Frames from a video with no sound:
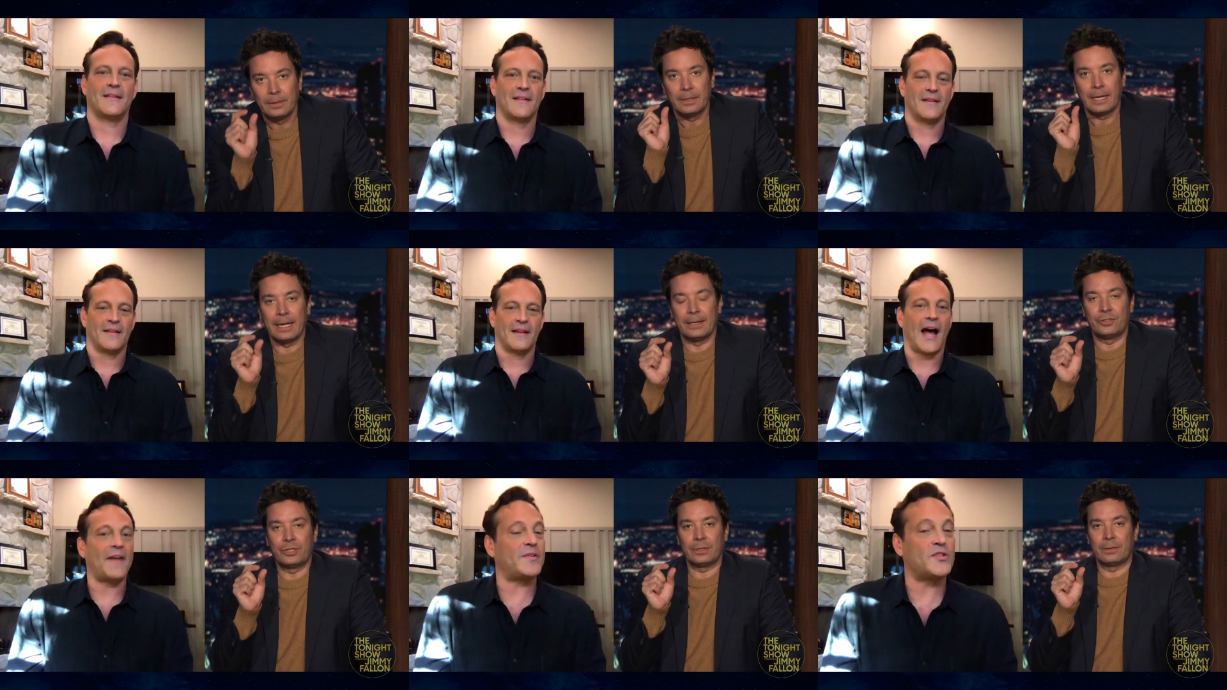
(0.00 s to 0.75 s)
Speaker 1: And
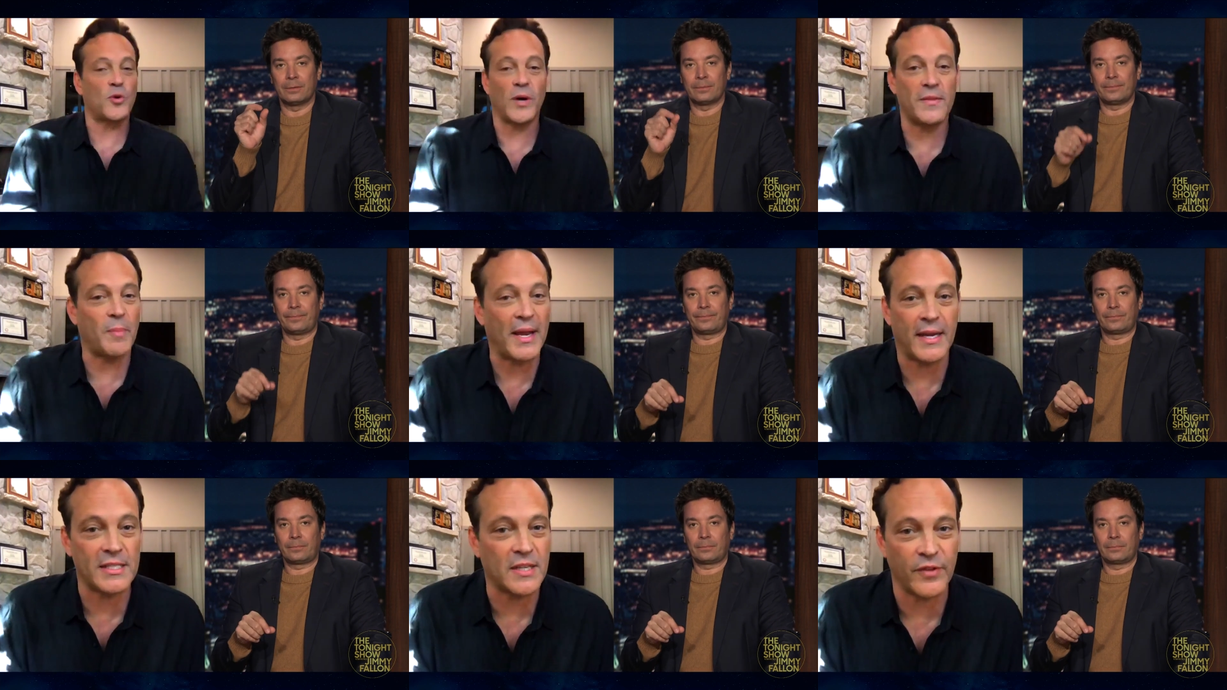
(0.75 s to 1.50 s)
Speaker 2: I've she, enjoyed. My
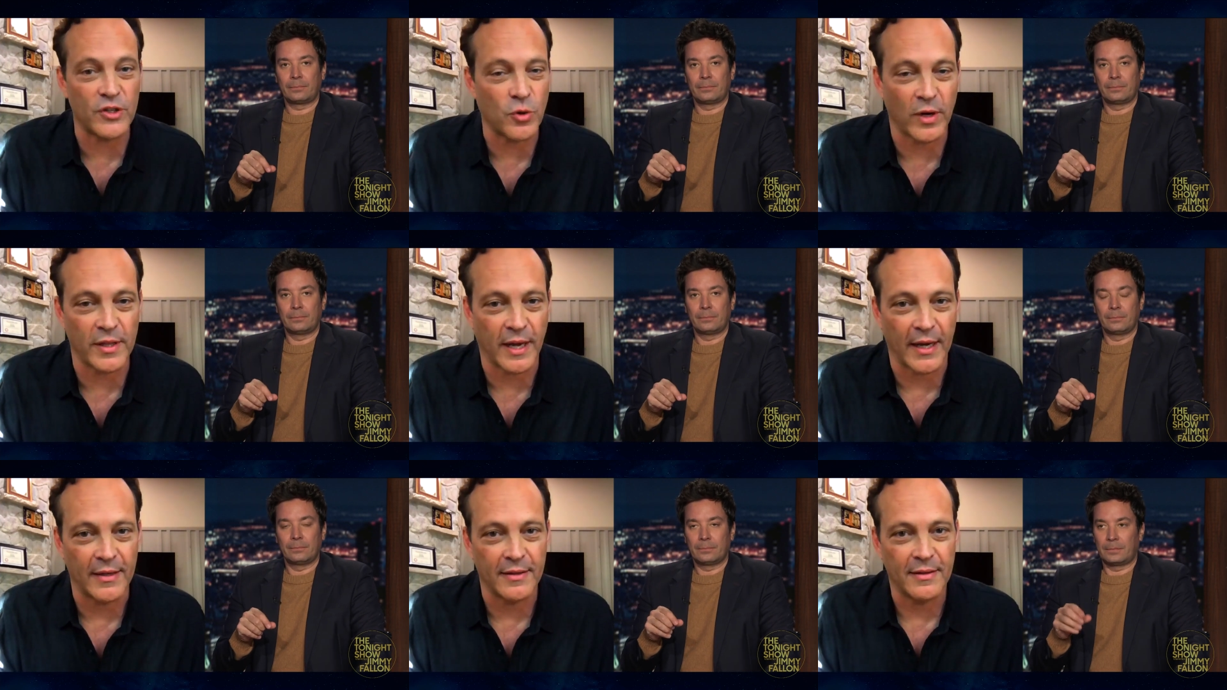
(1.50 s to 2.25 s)
kids have enjoyed
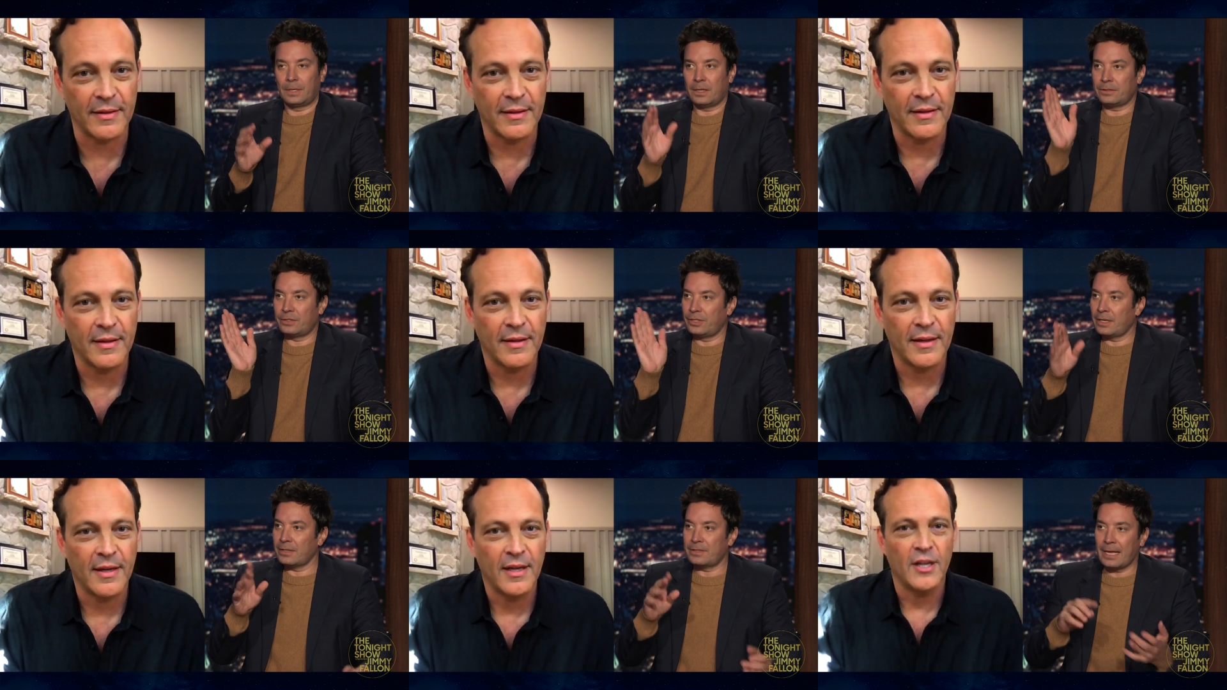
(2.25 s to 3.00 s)
Speaker 1: that. Does she
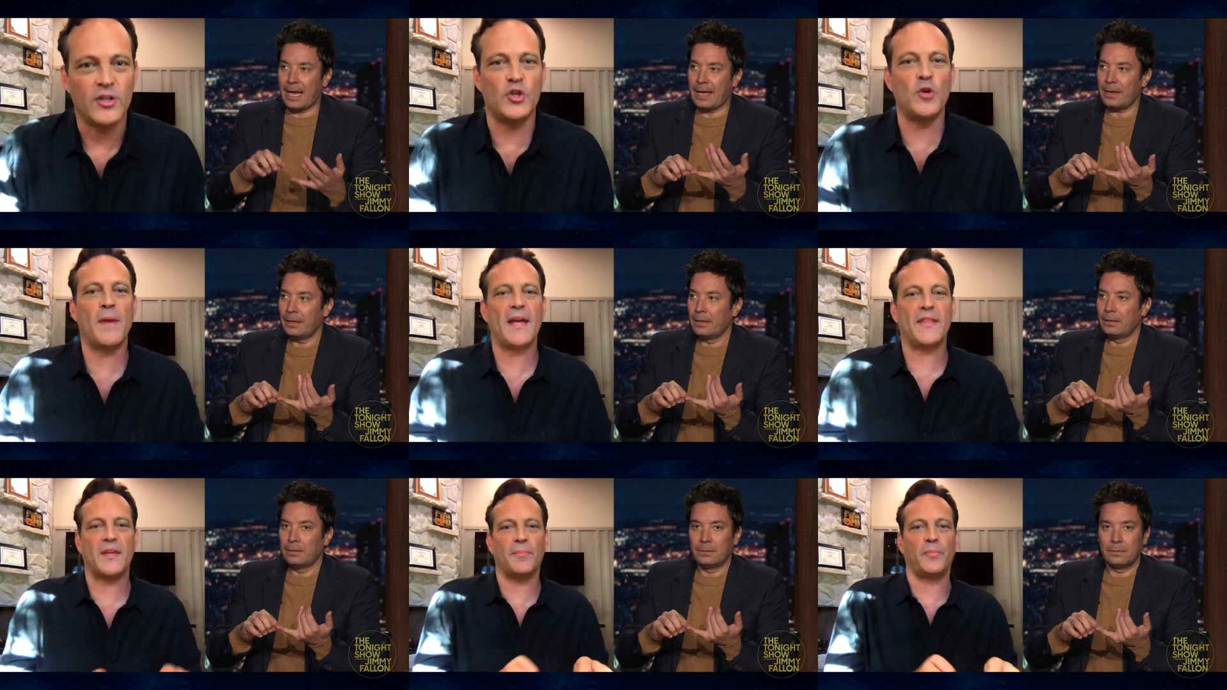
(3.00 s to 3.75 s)
does
Speaker 2: that? You make
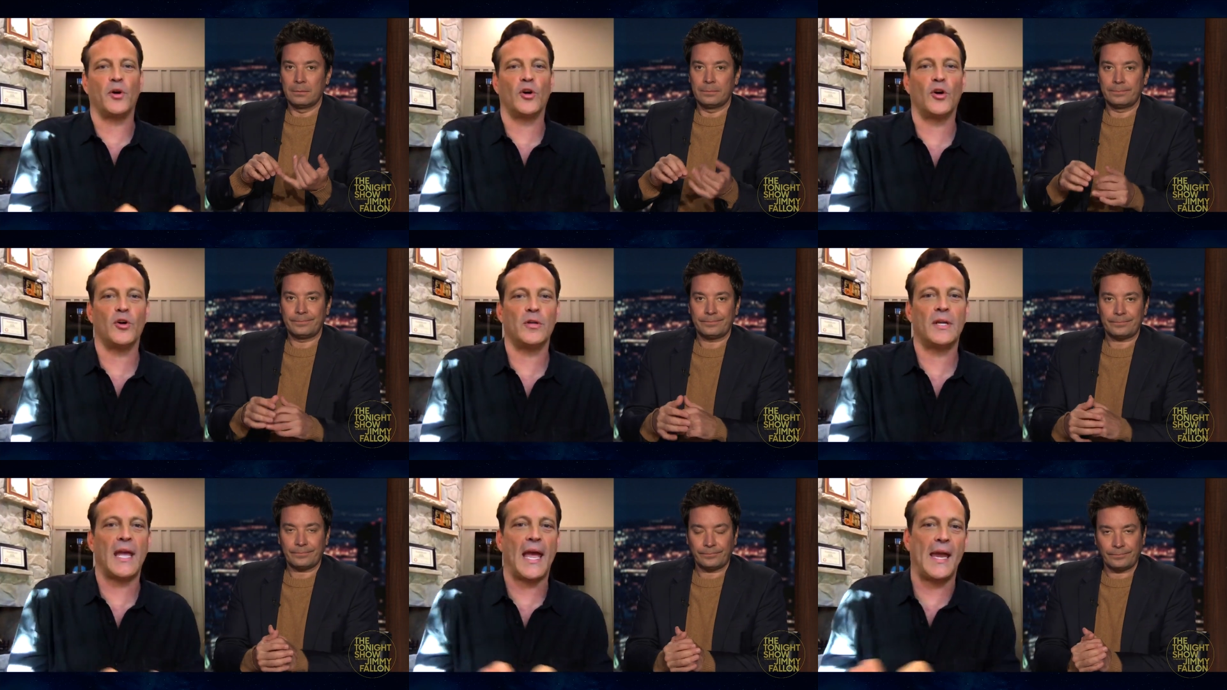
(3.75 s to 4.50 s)
them earn
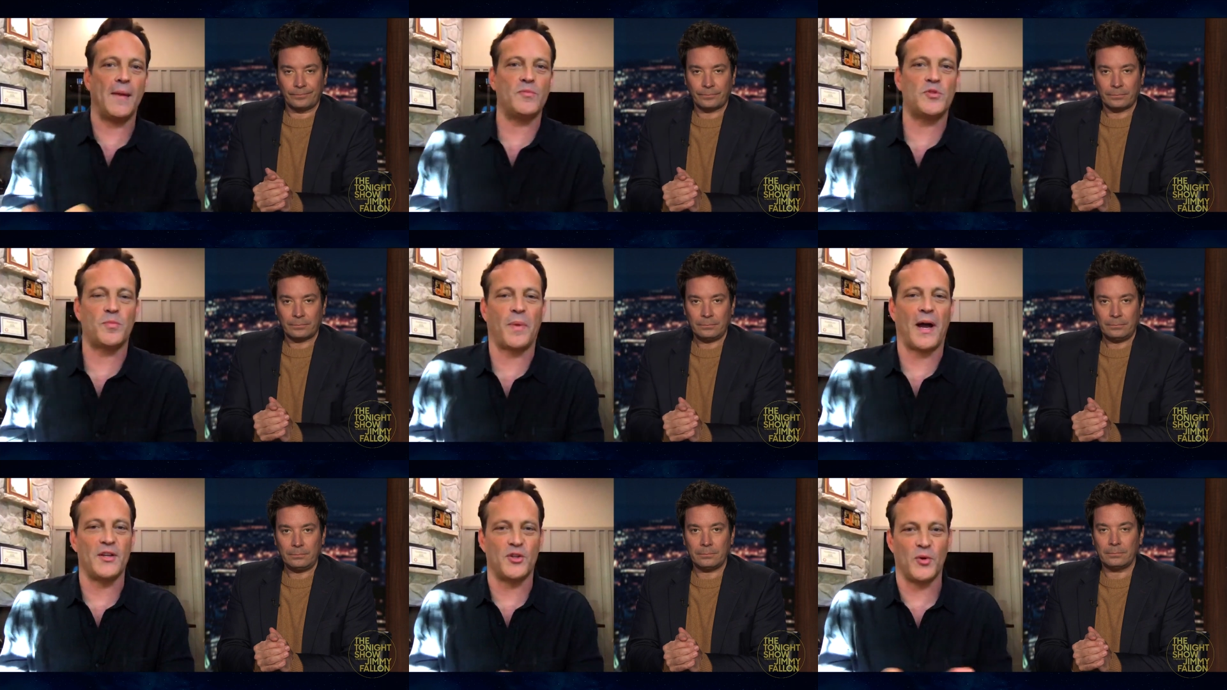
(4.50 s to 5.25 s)
games
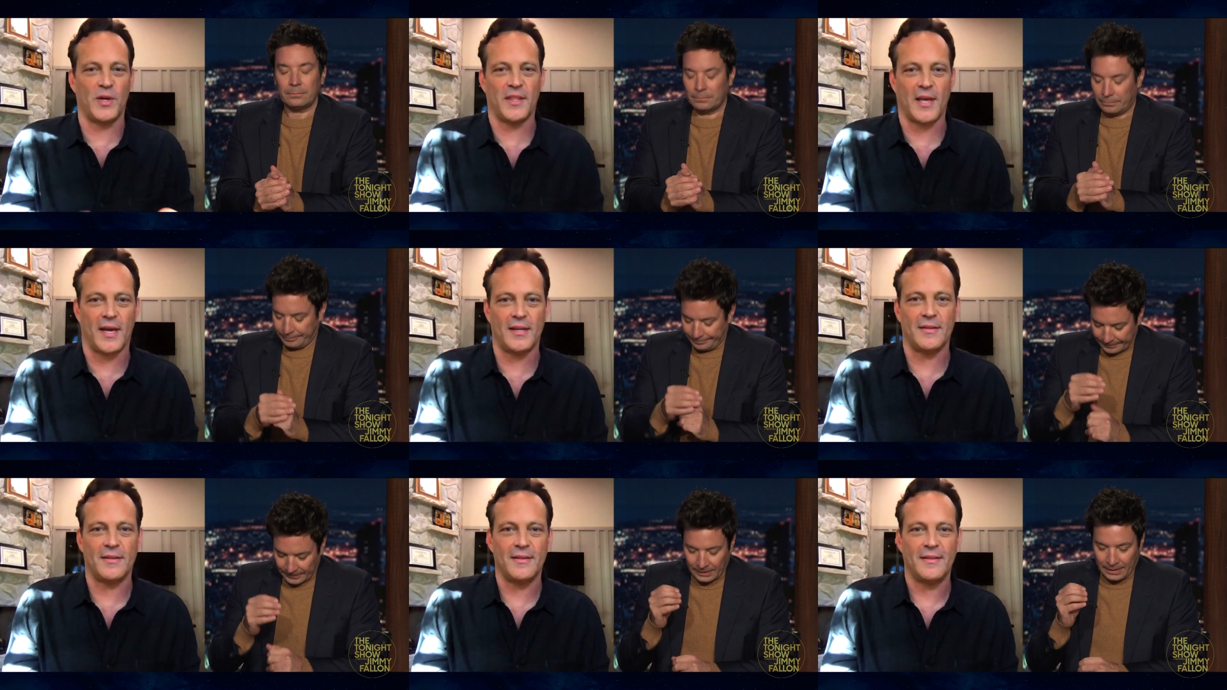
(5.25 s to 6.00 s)
by doing that.
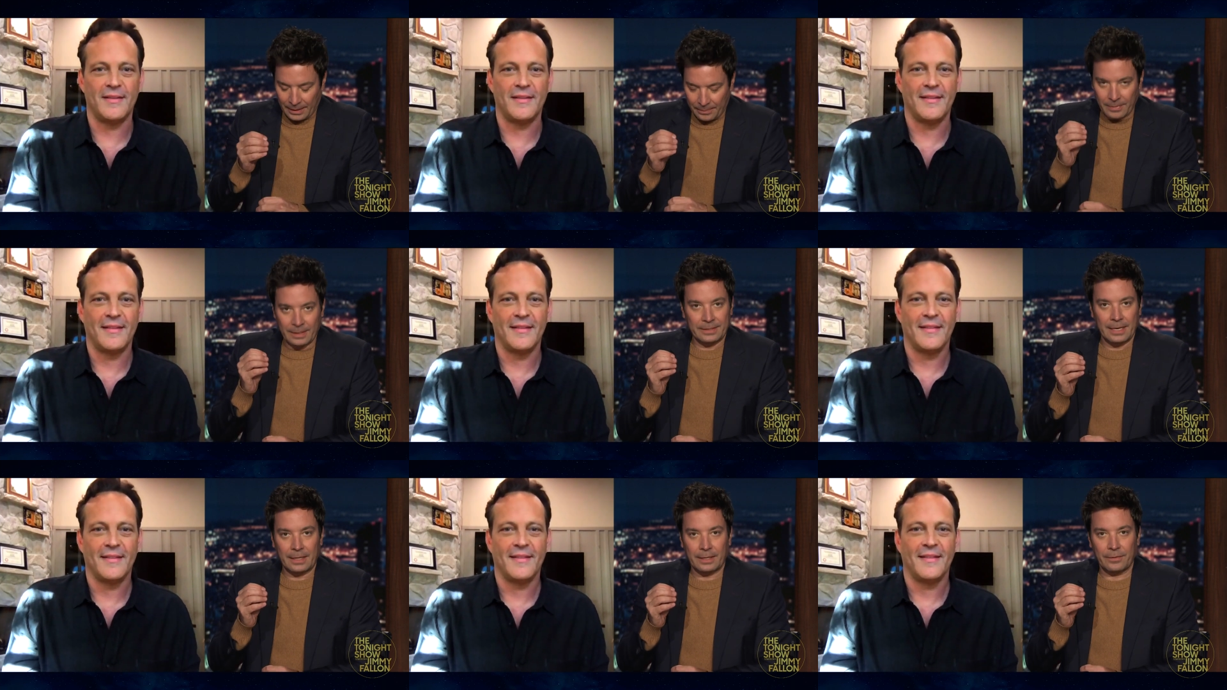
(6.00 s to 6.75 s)
Speaker 1: Yep,
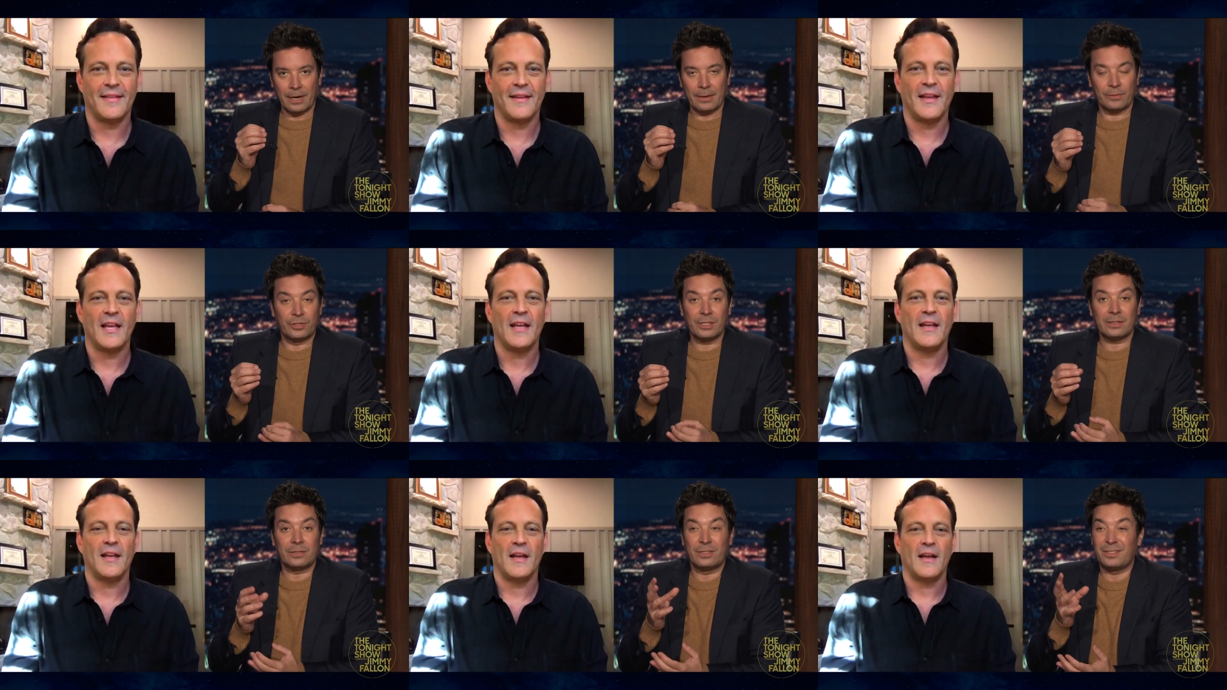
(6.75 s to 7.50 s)
exactly right. She,
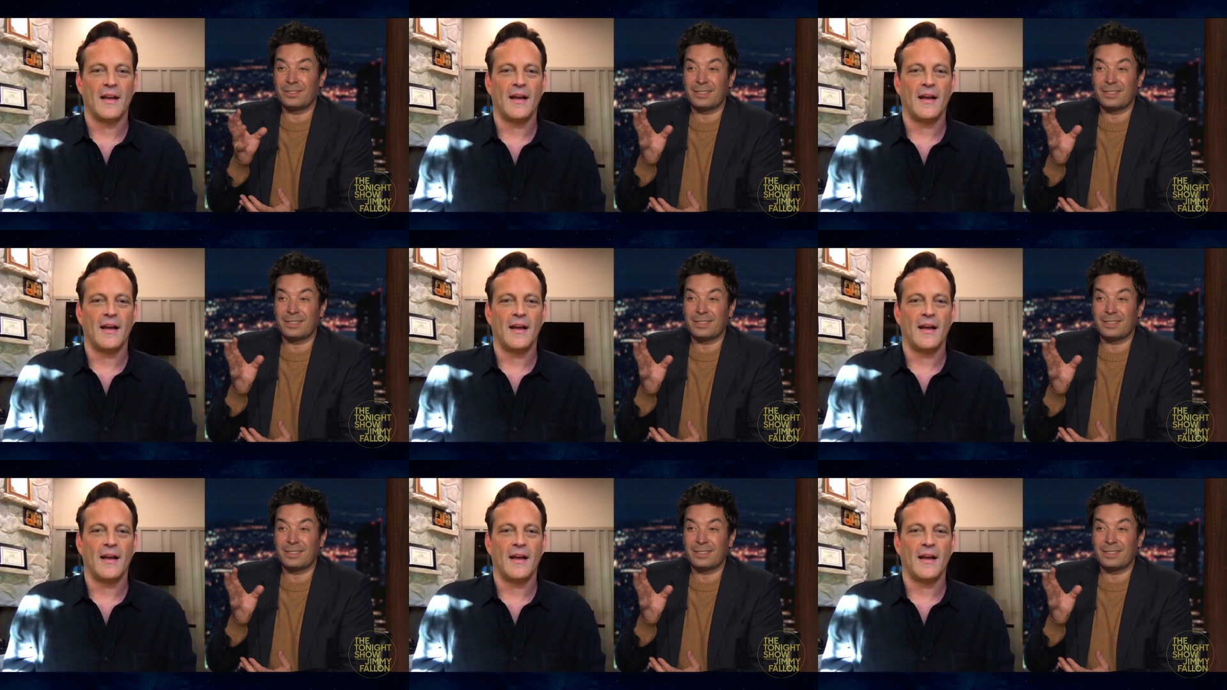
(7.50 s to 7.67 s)
she's